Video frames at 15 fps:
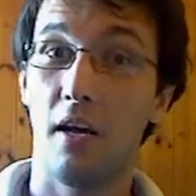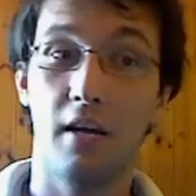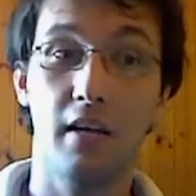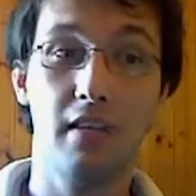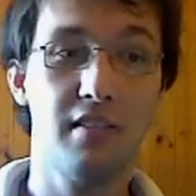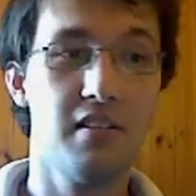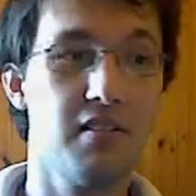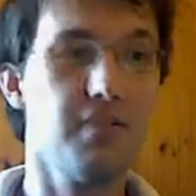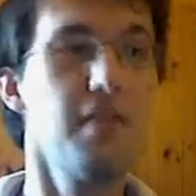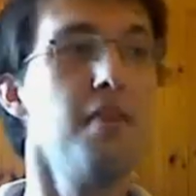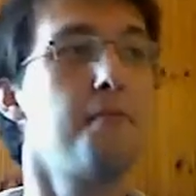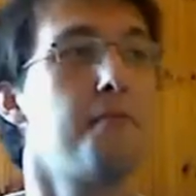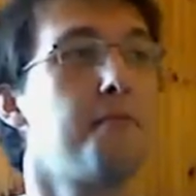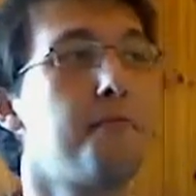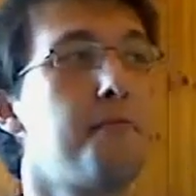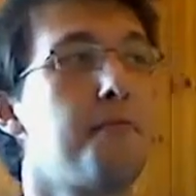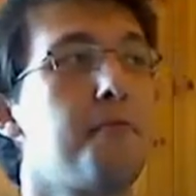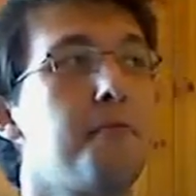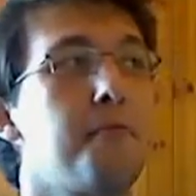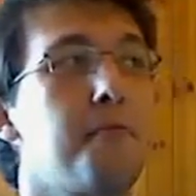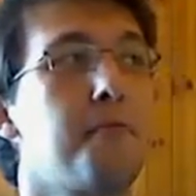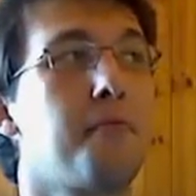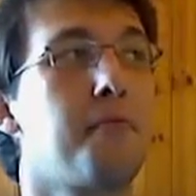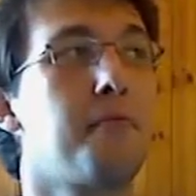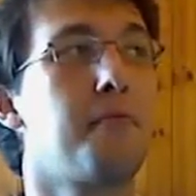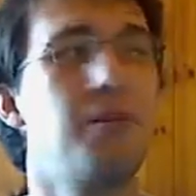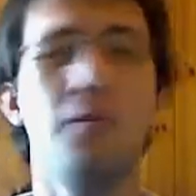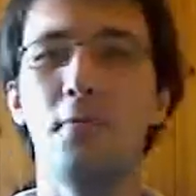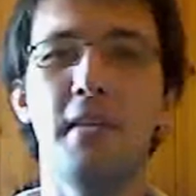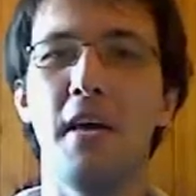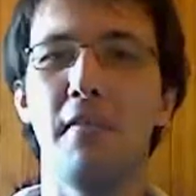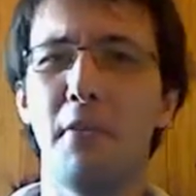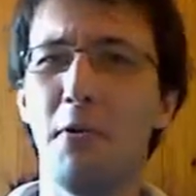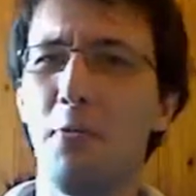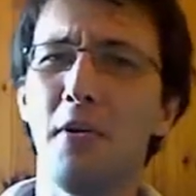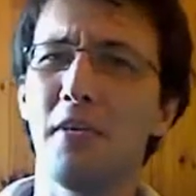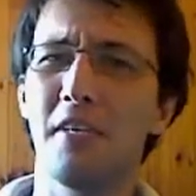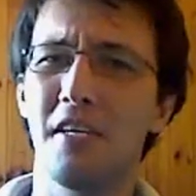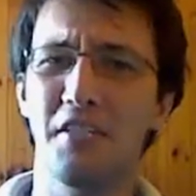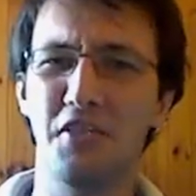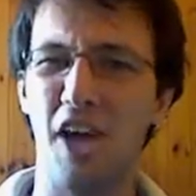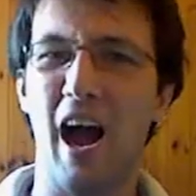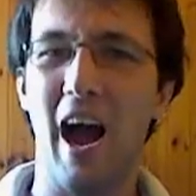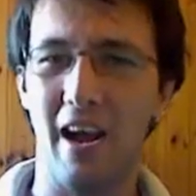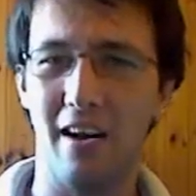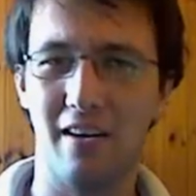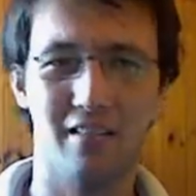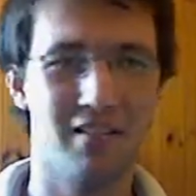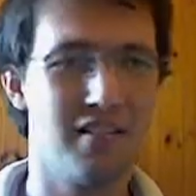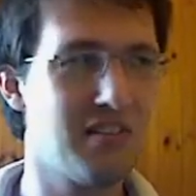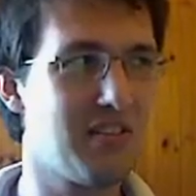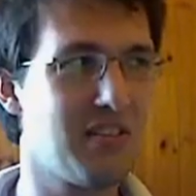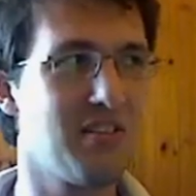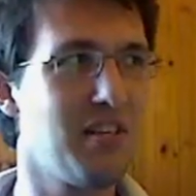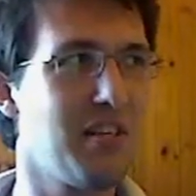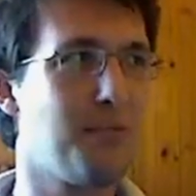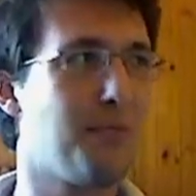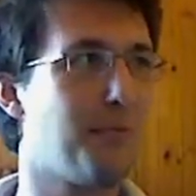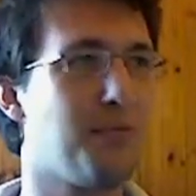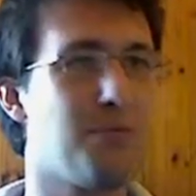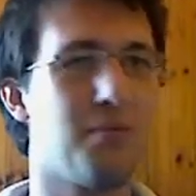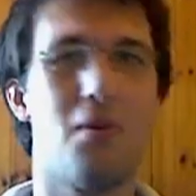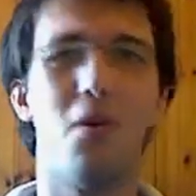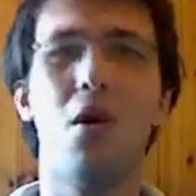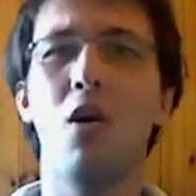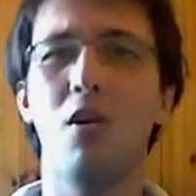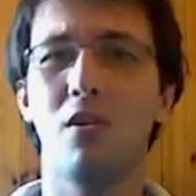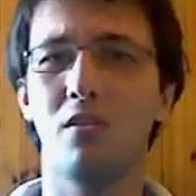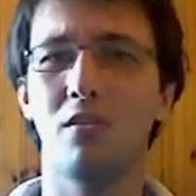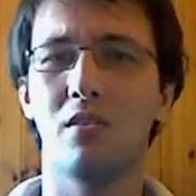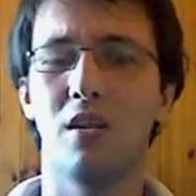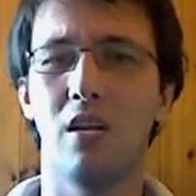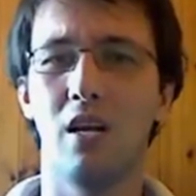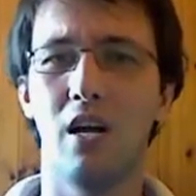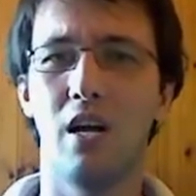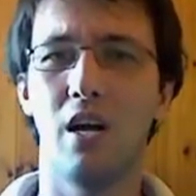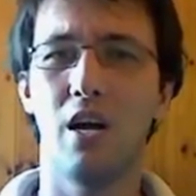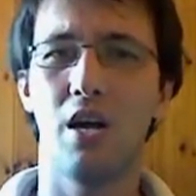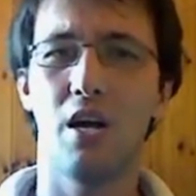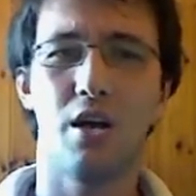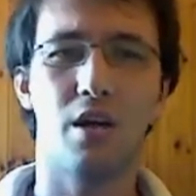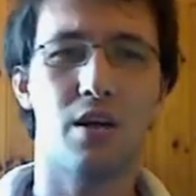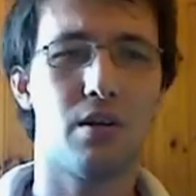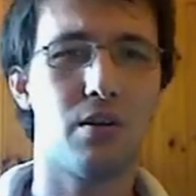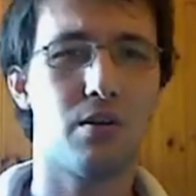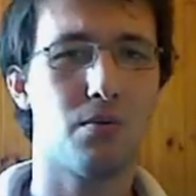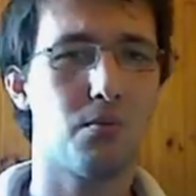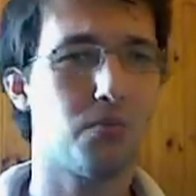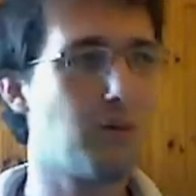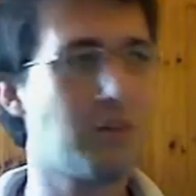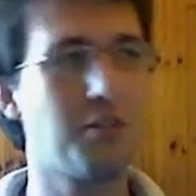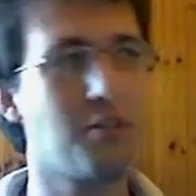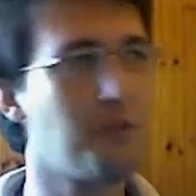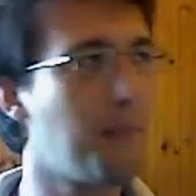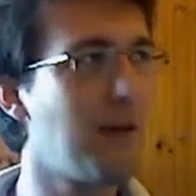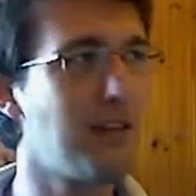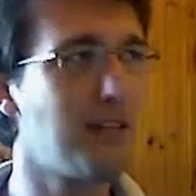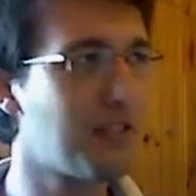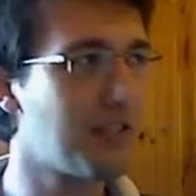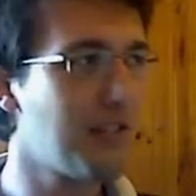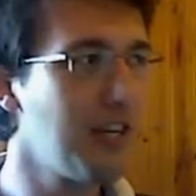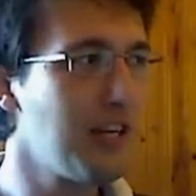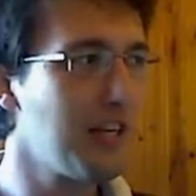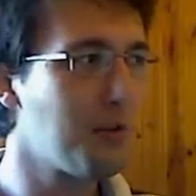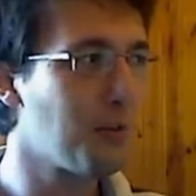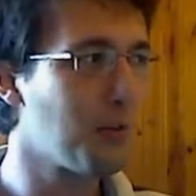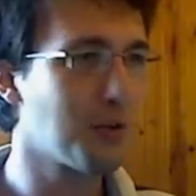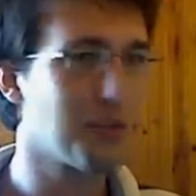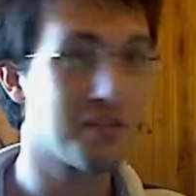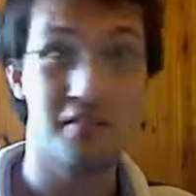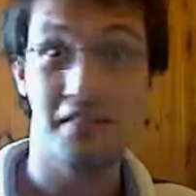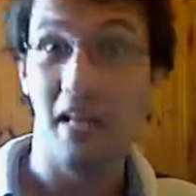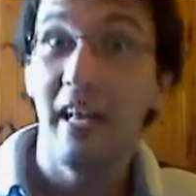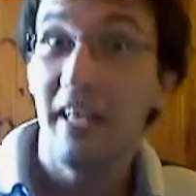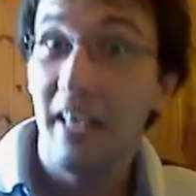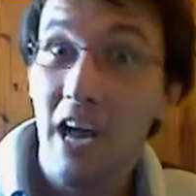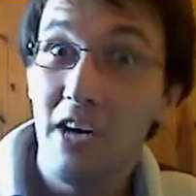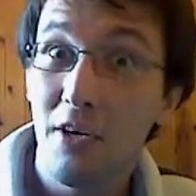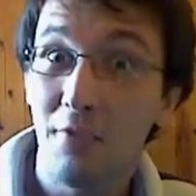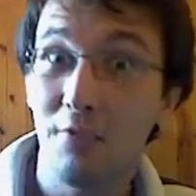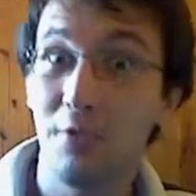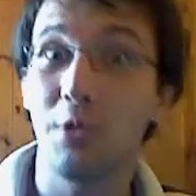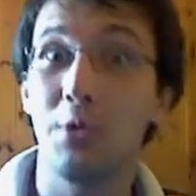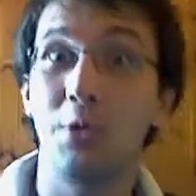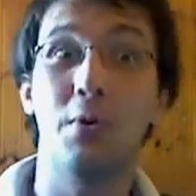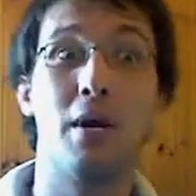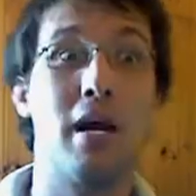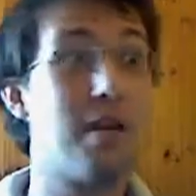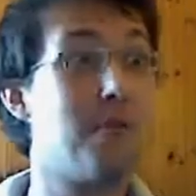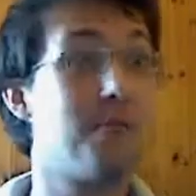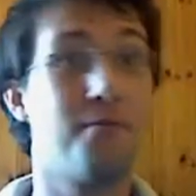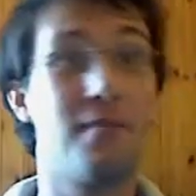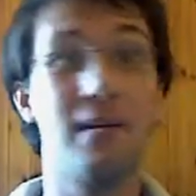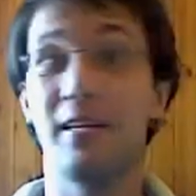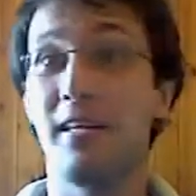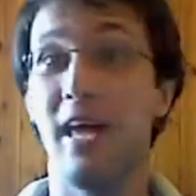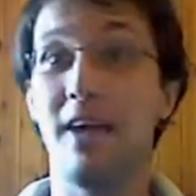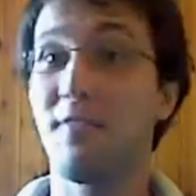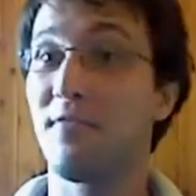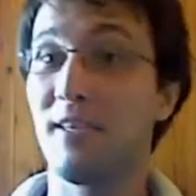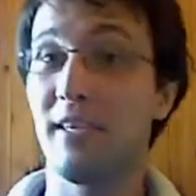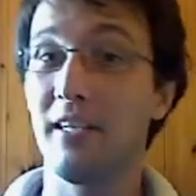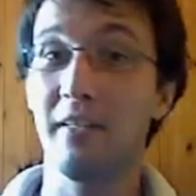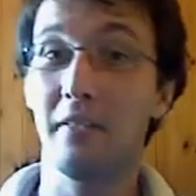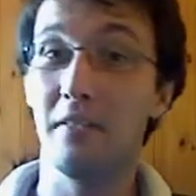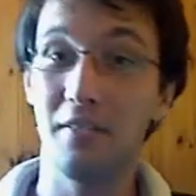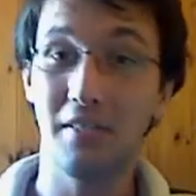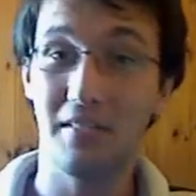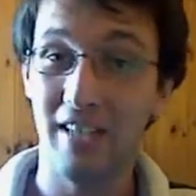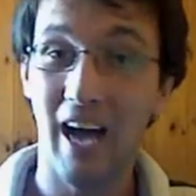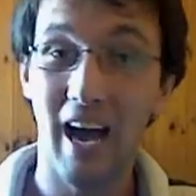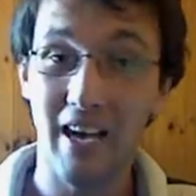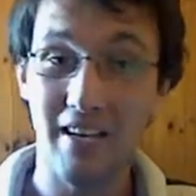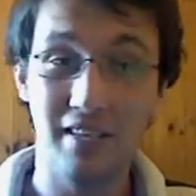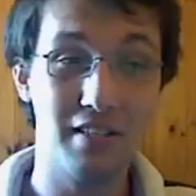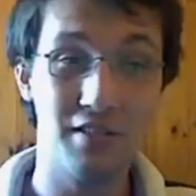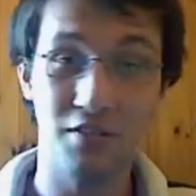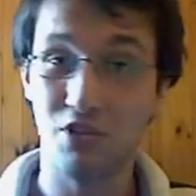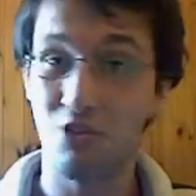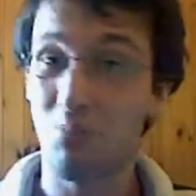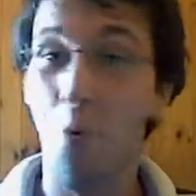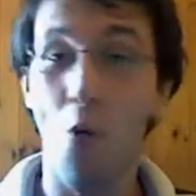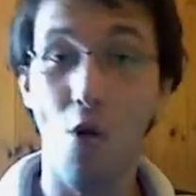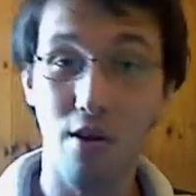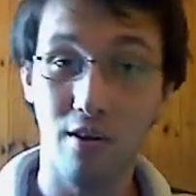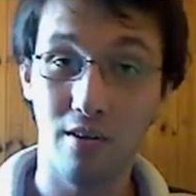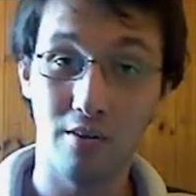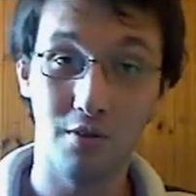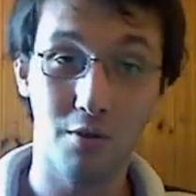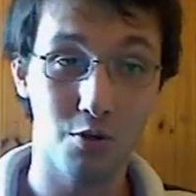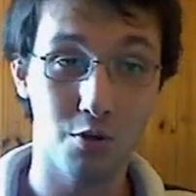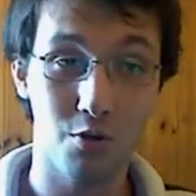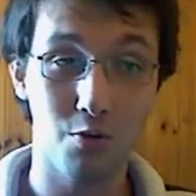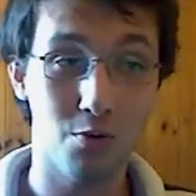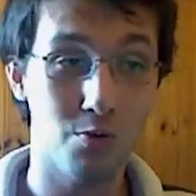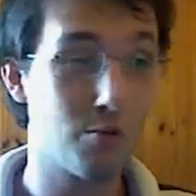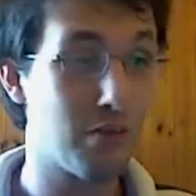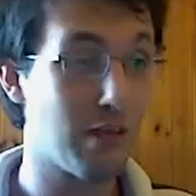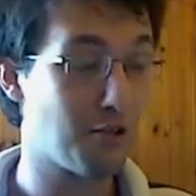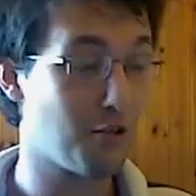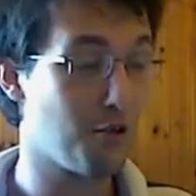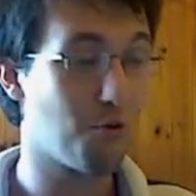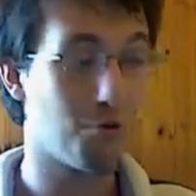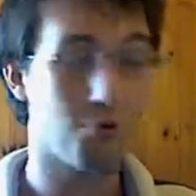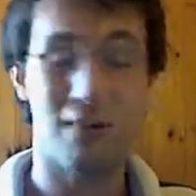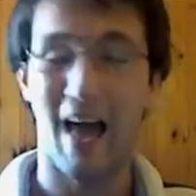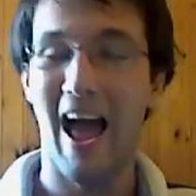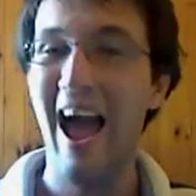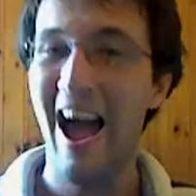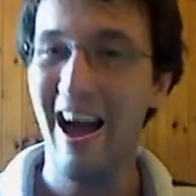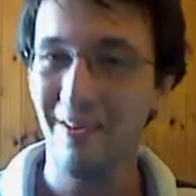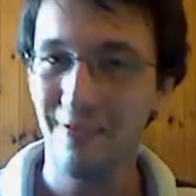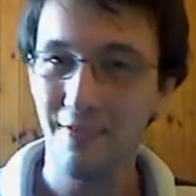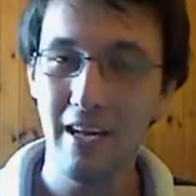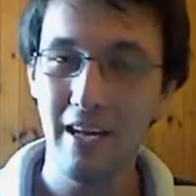It's as if you never were a child. It's as if all what your parents did was take care of you and feed every little desire and spoil to you that you could have